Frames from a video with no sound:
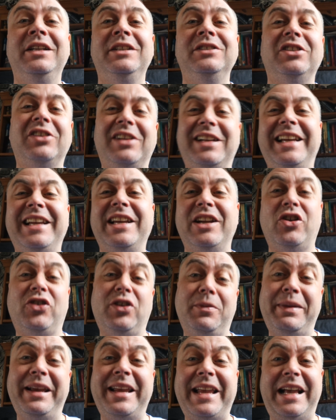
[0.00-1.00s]
So clicking on
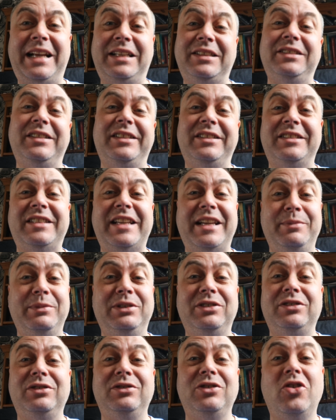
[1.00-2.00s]
the pickaxe is the same
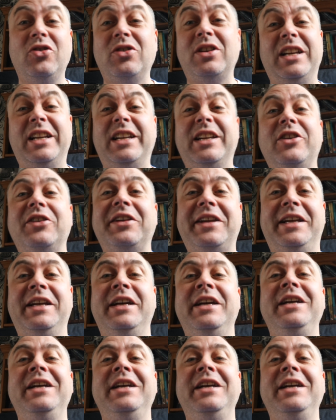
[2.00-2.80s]
as not clicking on it.